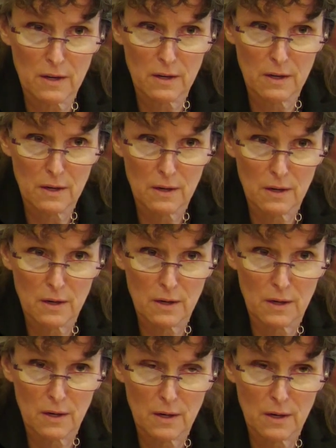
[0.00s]
I'm
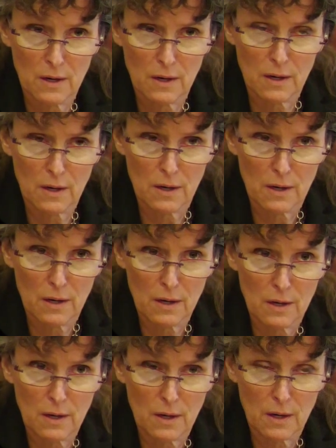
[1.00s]
serious. I really
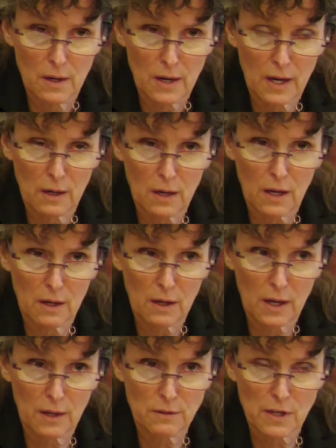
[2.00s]
don't. I don't remember
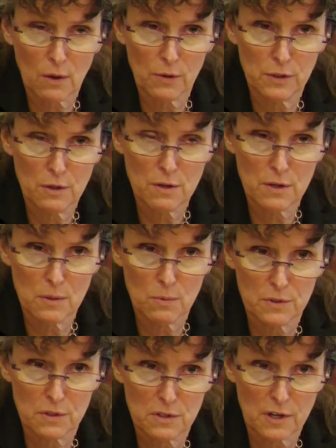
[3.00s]
because... And telling you that he
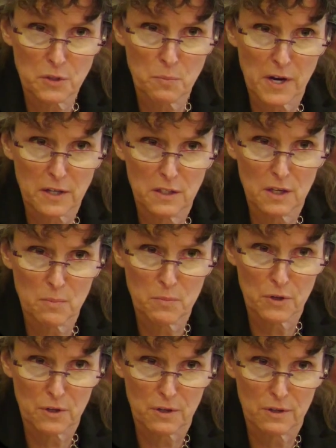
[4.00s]
was a suspect in a
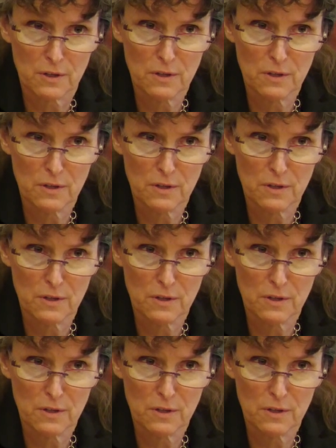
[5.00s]
murder?